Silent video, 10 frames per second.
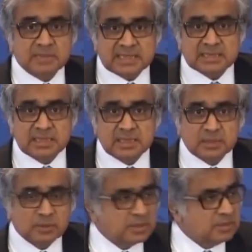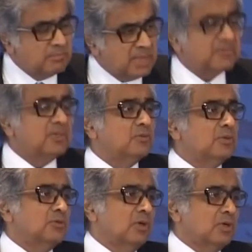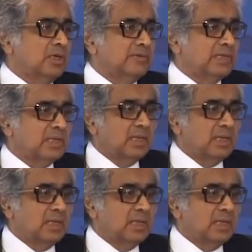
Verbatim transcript: That's the message which we are giving.